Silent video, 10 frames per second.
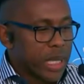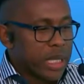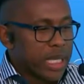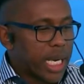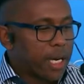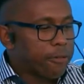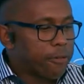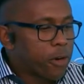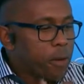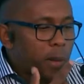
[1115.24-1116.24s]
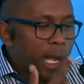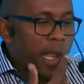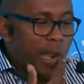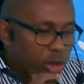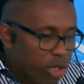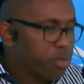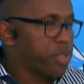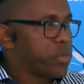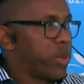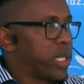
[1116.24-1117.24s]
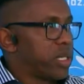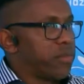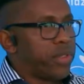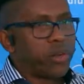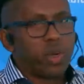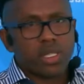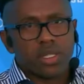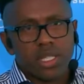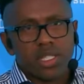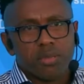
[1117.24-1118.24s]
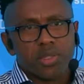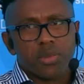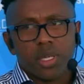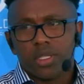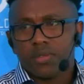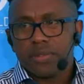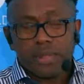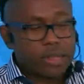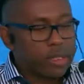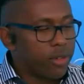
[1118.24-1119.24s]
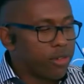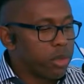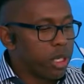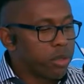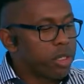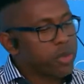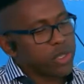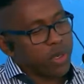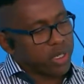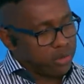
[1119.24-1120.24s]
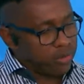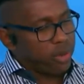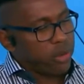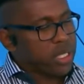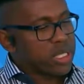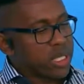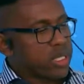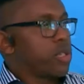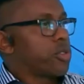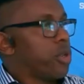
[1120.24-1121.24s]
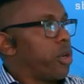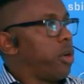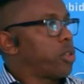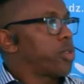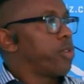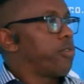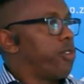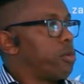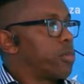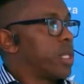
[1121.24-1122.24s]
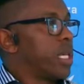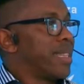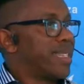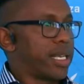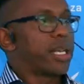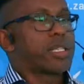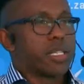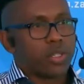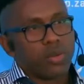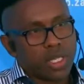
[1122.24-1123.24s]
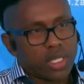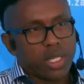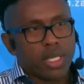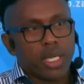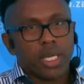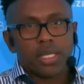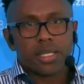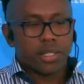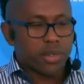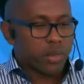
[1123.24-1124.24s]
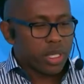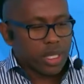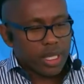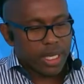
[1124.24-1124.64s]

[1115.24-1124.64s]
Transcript: Now, from a local perspective, that was a national perspective. Now, from a local perspective, the following stats also informs the challenge that we're actually sitting with, and that